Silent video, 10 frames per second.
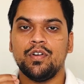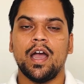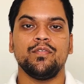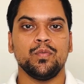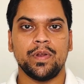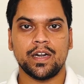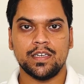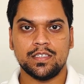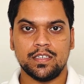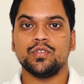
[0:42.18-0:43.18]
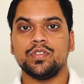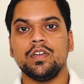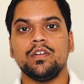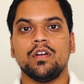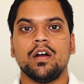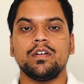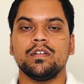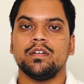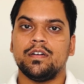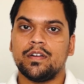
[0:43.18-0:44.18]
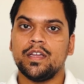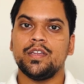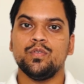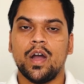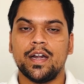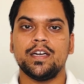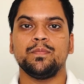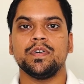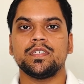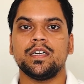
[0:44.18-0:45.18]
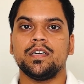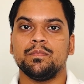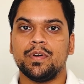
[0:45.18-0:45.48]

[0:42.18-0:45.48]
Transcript: you have to practice it. So they'll not train you 100%,